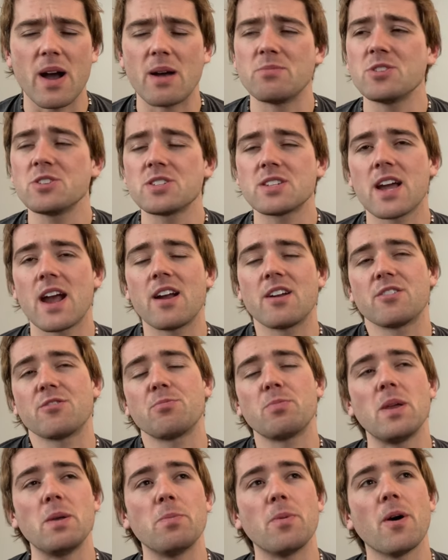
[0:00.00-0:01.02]
I'm just tired of
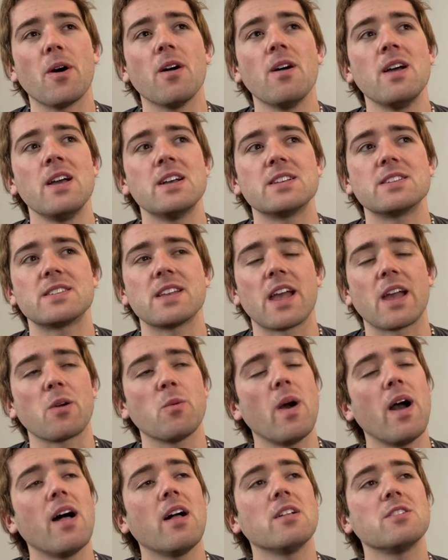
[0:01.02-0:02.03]
people saying,
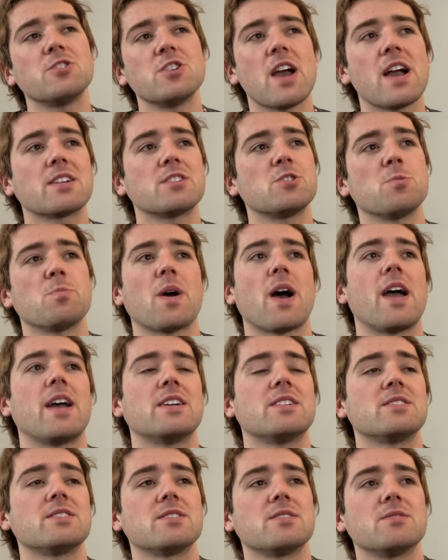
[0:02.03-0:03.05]
well, Jax, you're
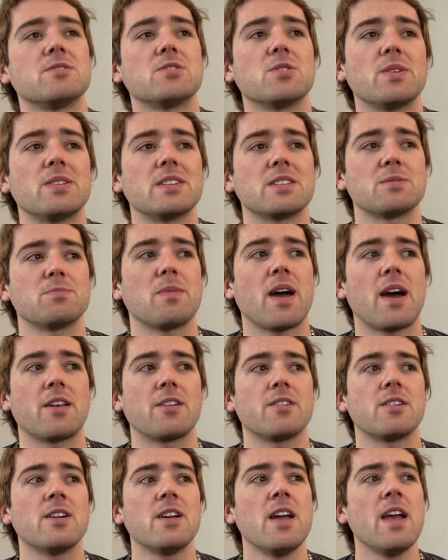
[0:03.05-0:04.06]
biased, so it doesn't
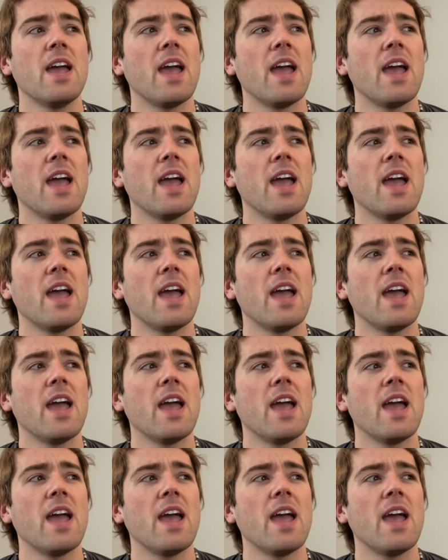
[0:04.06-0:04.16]
matter.